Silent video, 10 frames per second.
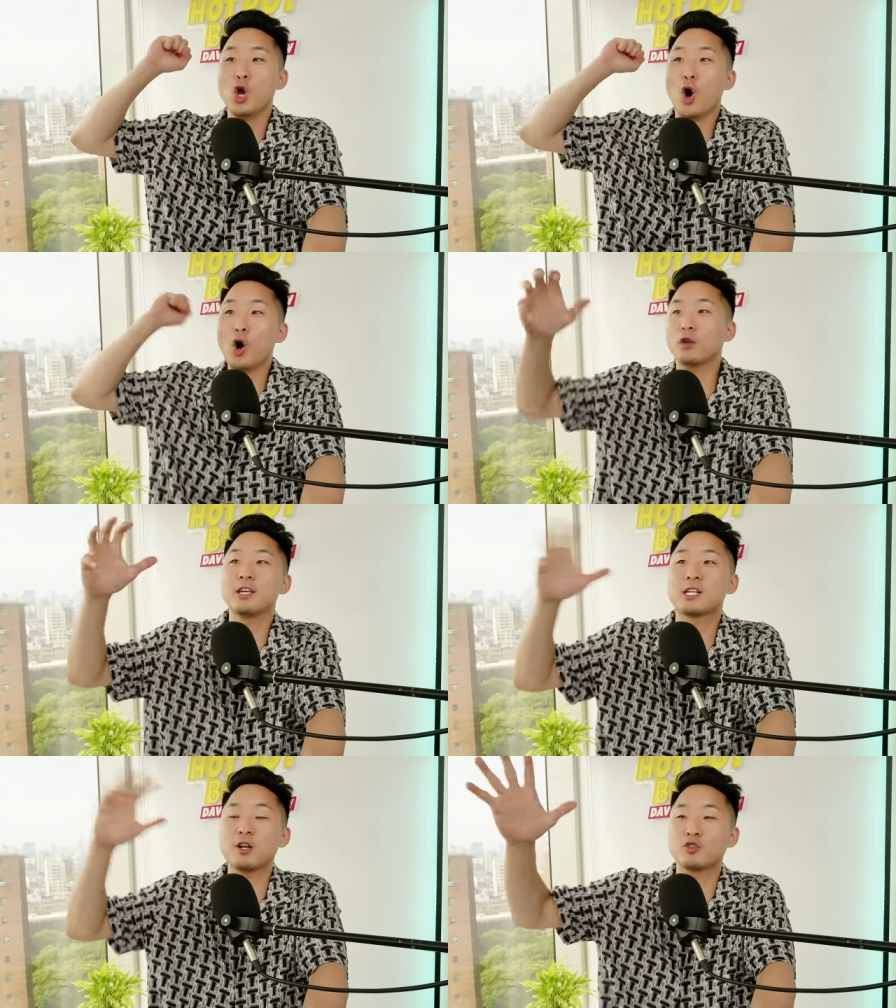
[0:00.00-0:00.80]
all
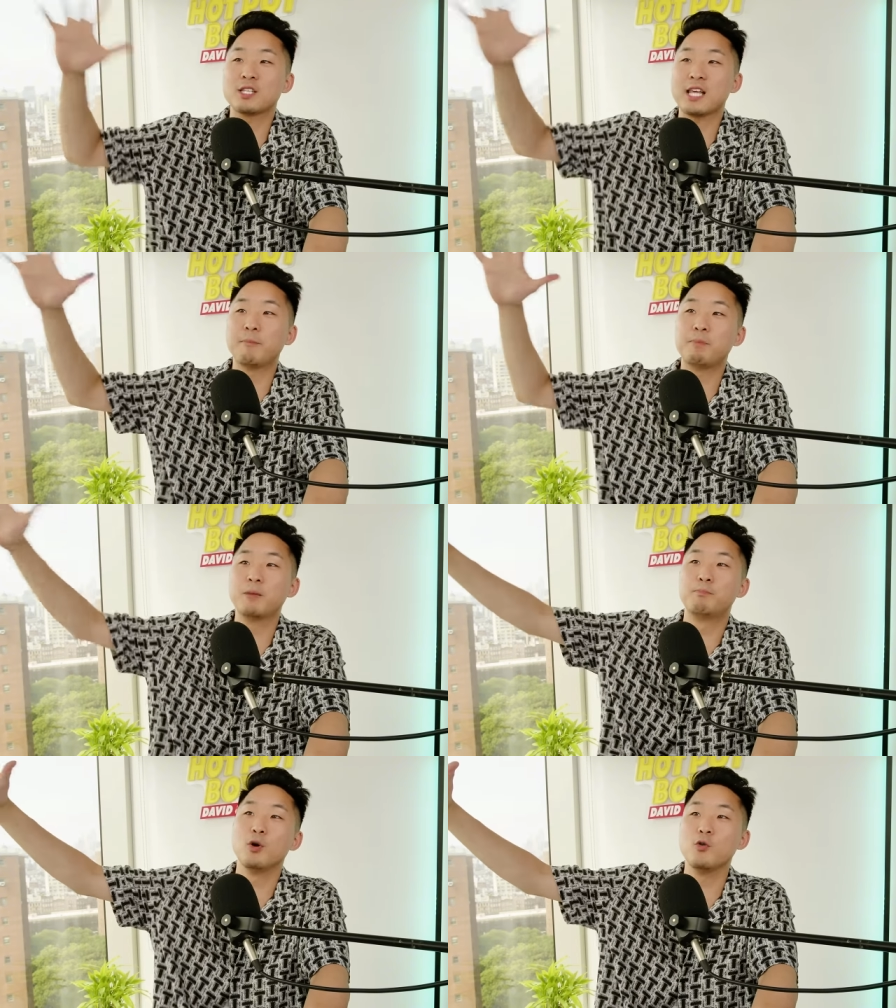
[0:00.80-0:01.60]
these countries had
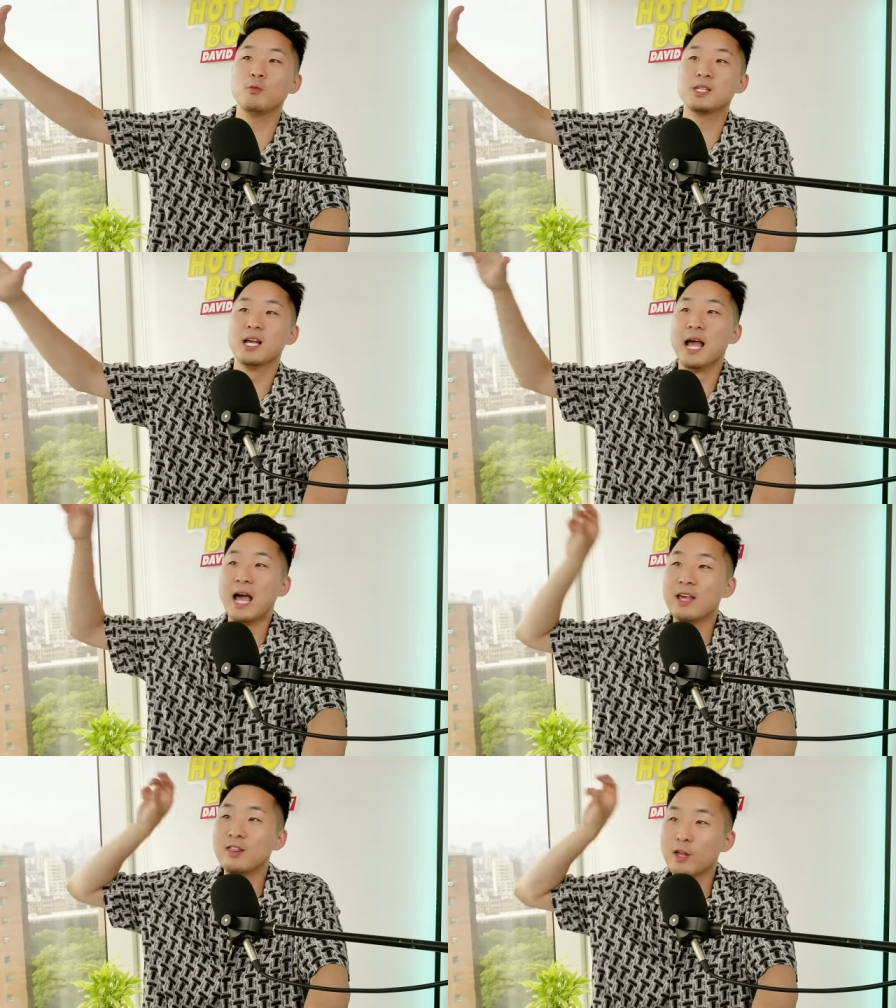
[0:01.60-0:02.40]
big booms,
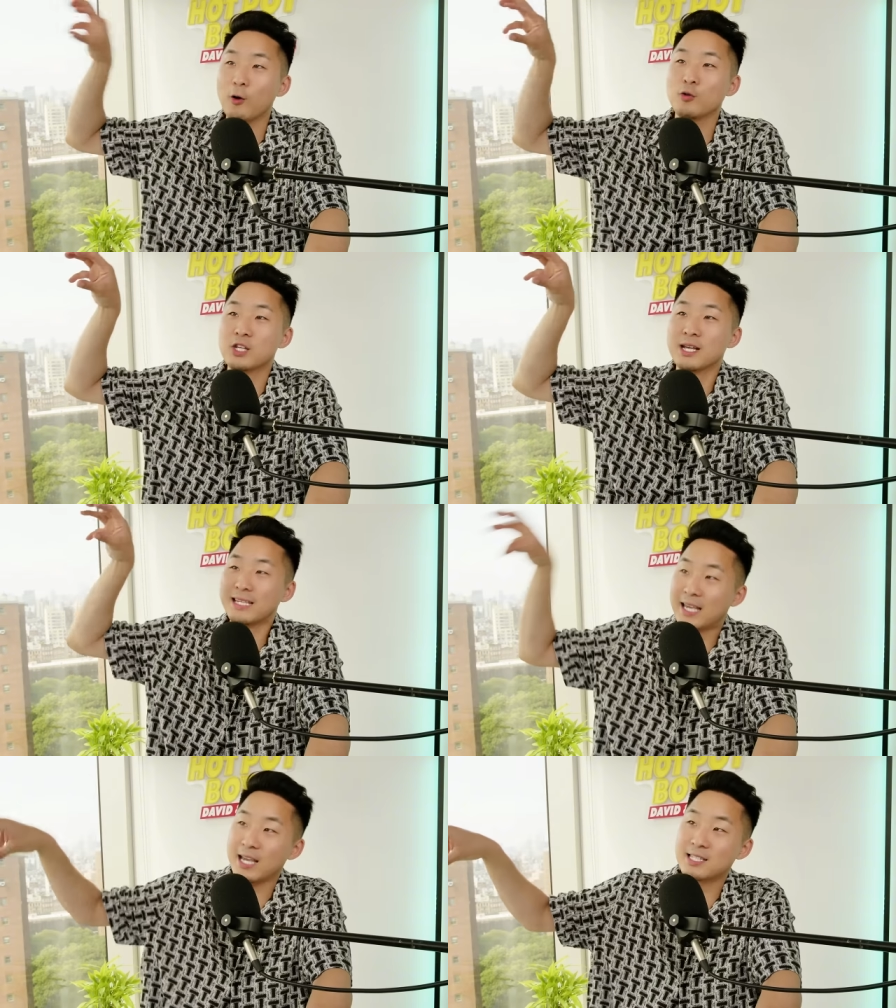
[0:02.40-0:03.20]
and then those
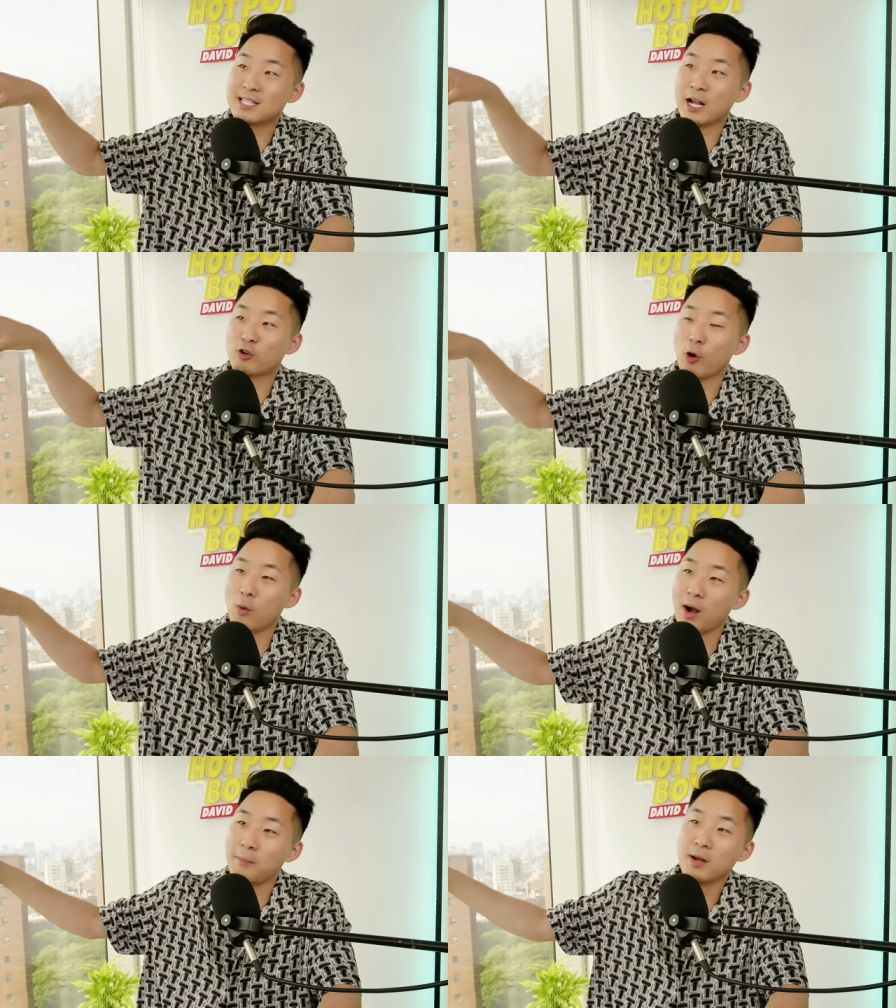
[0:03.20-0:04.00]
kids that grow
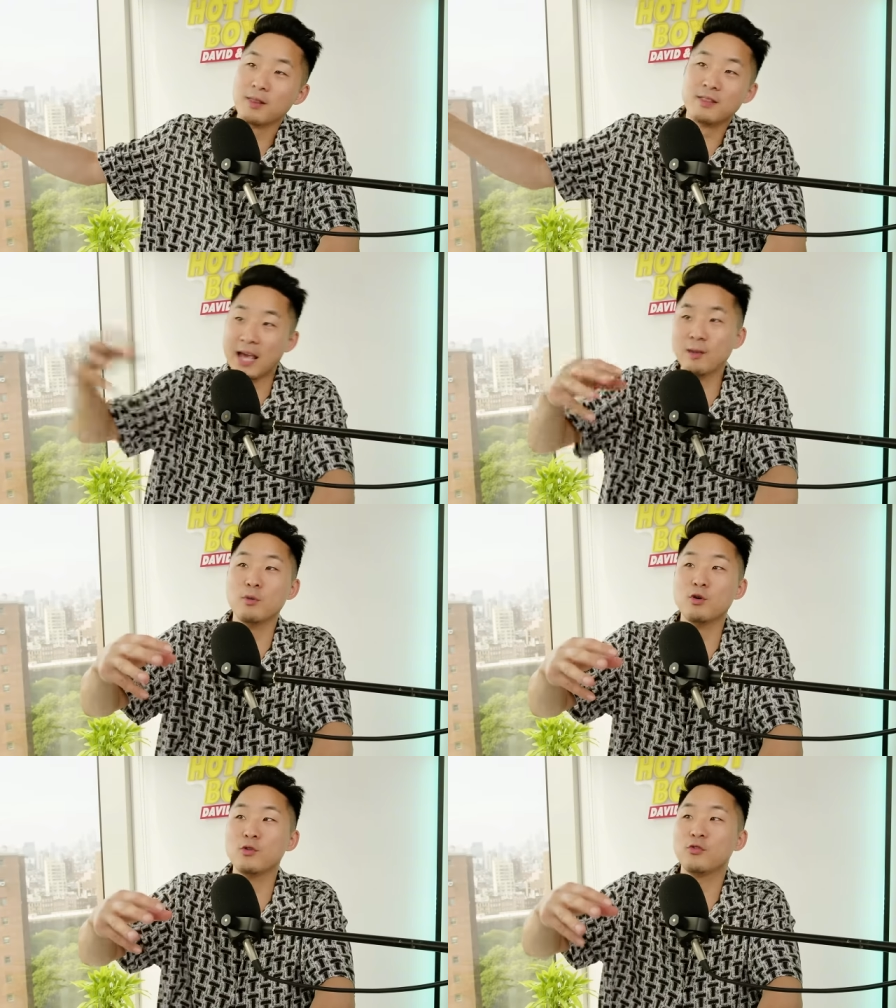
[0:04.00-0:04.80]
up, they
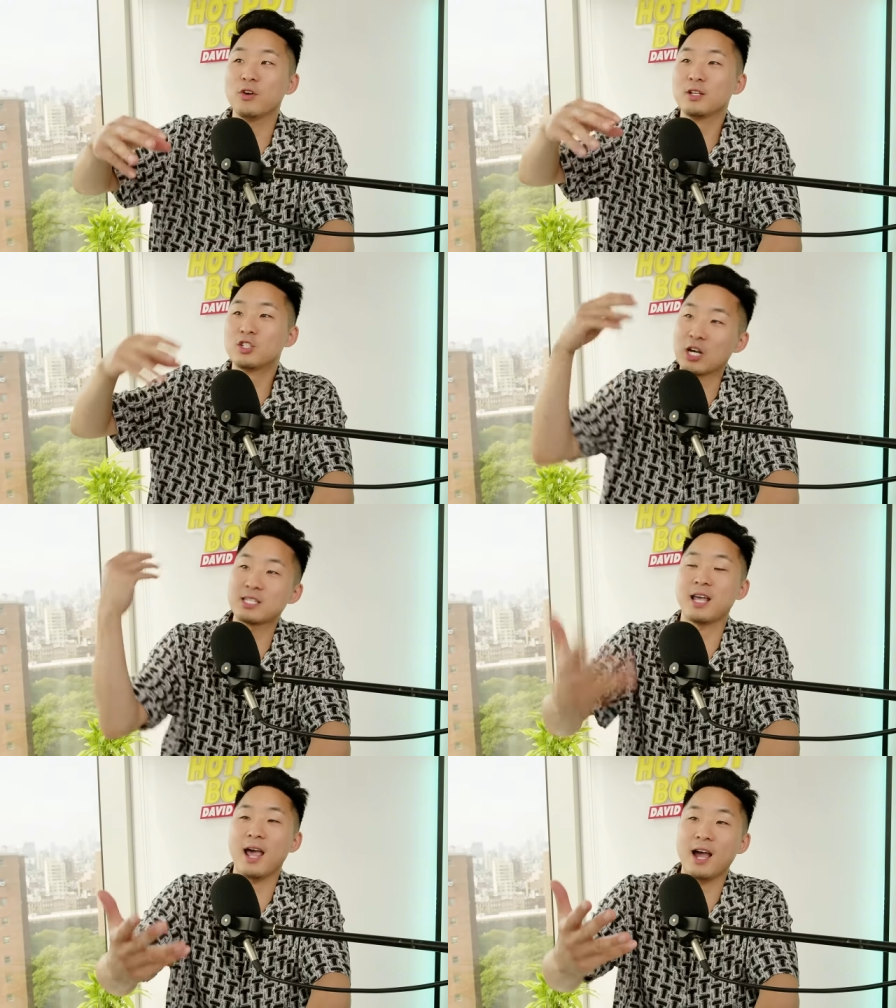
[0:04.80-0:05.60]
move
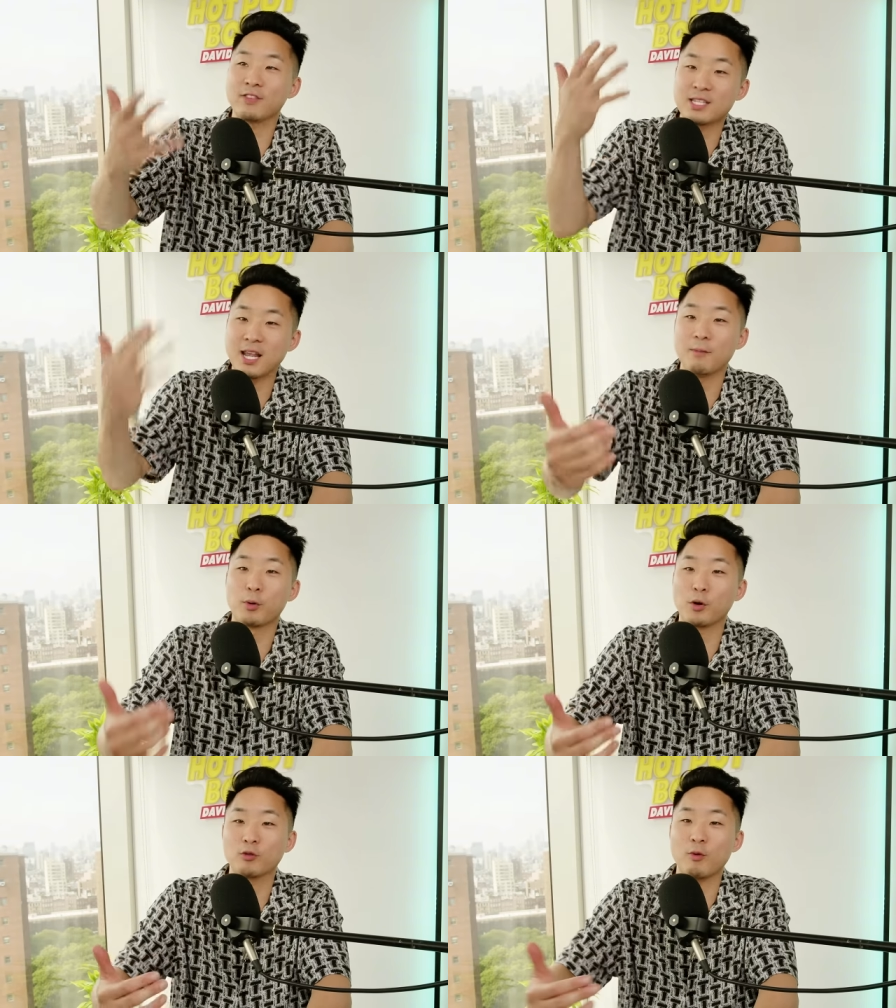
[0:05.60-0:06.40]
just to have the same
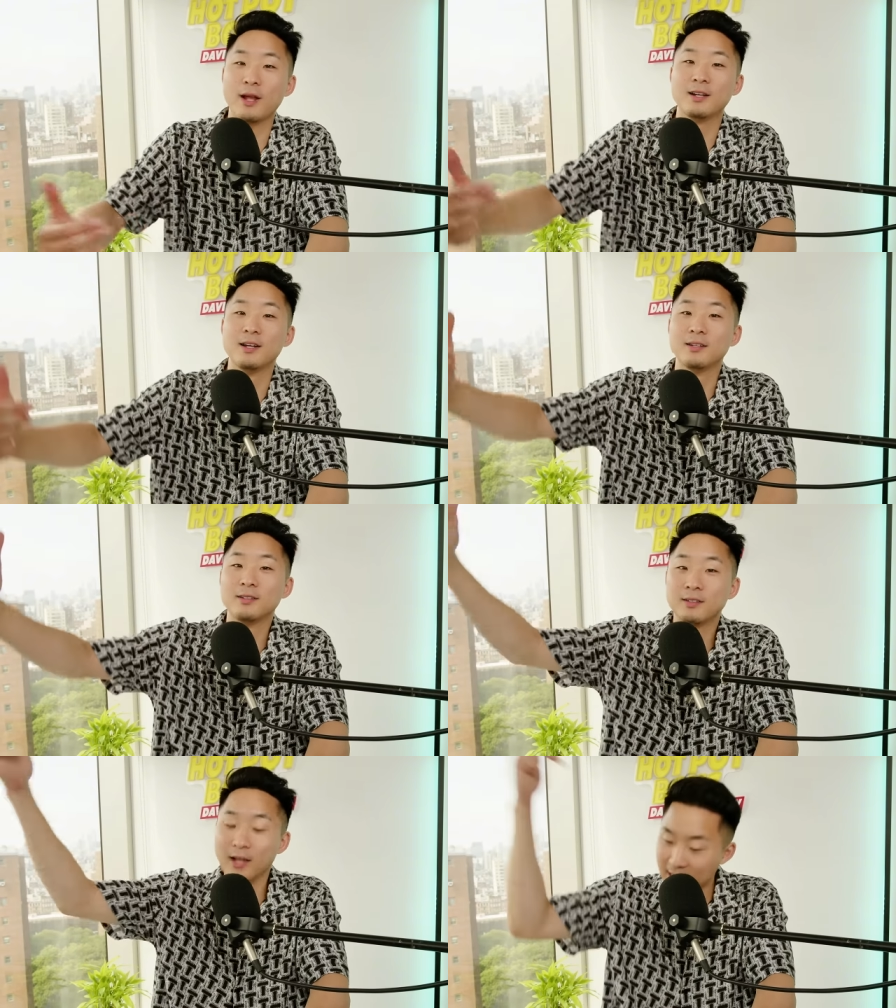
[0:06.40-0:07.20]
birth rate
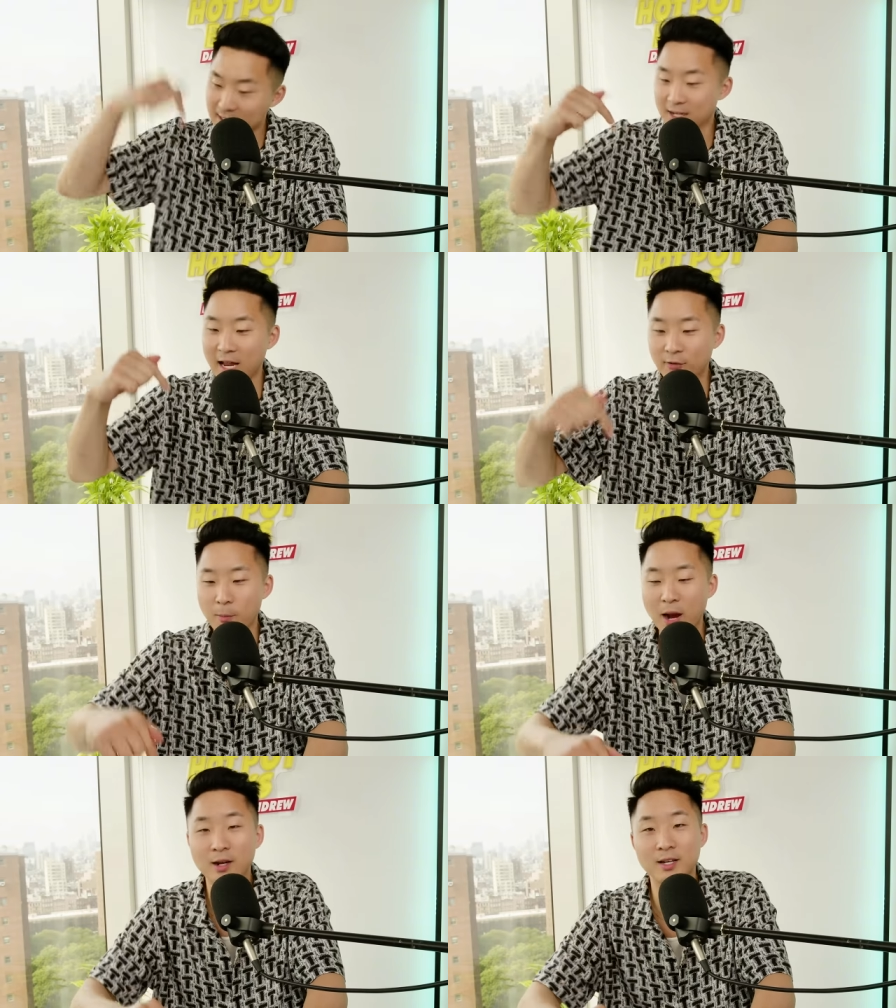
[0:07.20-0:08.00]
as the Native
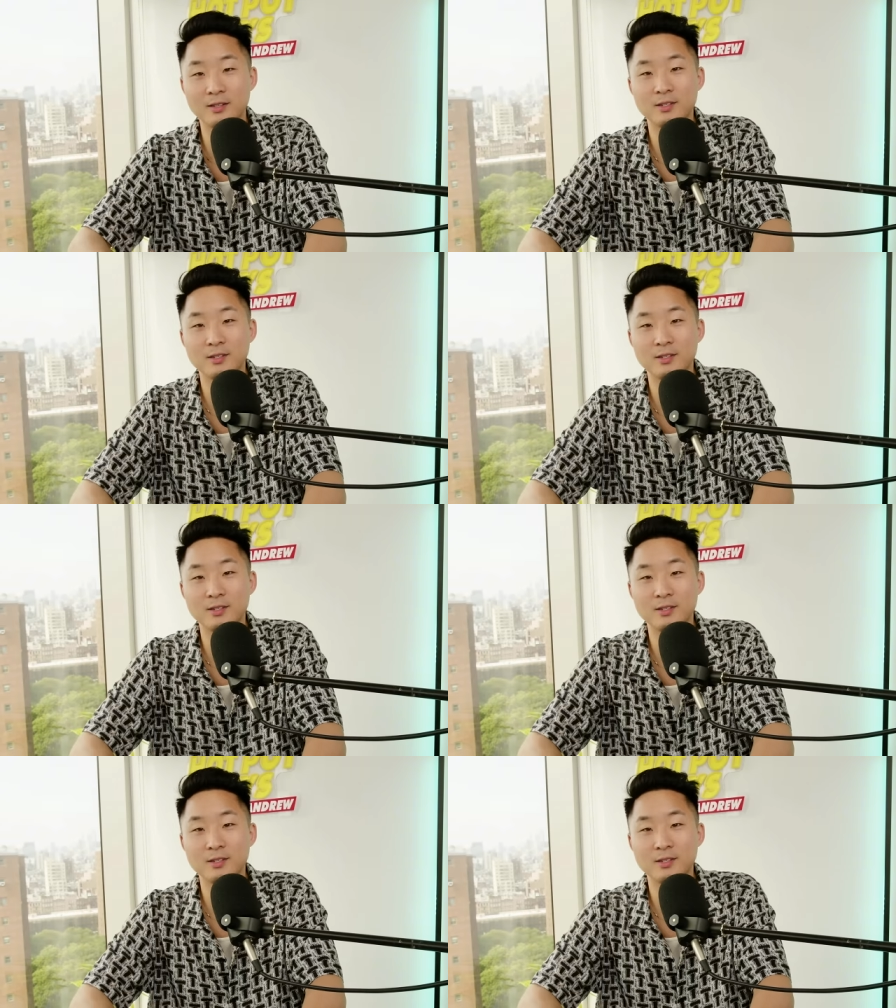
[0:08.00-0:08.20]
Americans. Right,